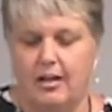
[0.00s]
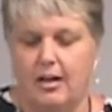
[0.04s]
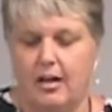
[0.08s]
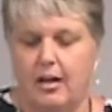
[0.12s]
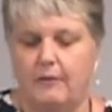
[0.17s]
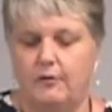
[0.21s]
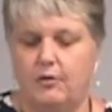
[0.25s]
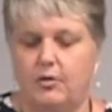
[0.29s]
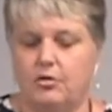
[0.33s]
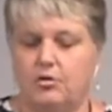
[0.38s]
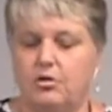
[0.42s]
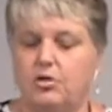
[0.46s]

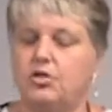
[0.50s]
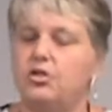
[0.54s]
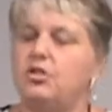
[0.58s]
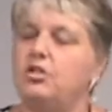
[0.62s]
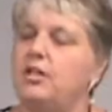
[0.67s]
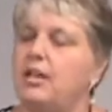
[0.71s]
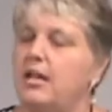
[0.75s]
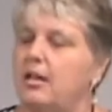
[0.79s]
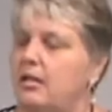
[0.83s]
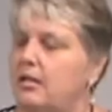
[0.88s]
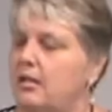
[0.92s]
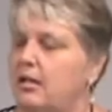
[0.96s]
of your
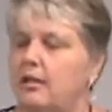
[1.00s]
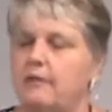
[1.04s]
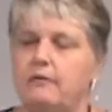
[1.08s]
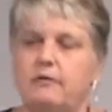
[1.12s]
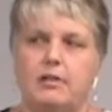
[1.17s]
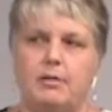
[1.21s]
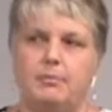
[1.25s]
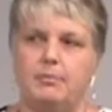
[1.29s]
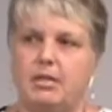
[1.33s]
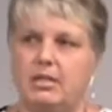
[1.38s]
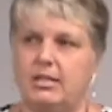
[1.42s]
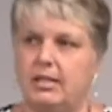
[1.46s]
shell of
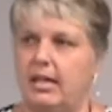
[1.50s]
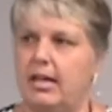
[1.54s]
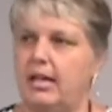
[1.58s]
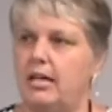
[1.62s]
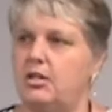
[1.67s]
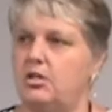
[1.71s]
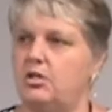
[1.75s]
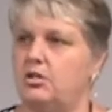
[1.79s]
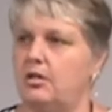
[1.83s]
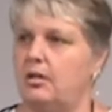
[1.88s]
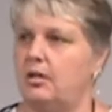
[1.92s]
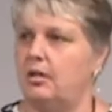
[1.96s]

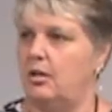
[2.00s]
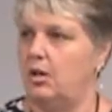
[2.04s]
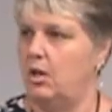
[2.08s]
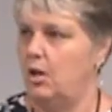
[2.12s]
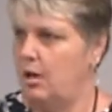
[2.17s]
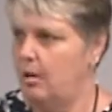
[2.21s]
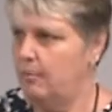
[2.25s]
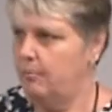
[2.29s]
limitation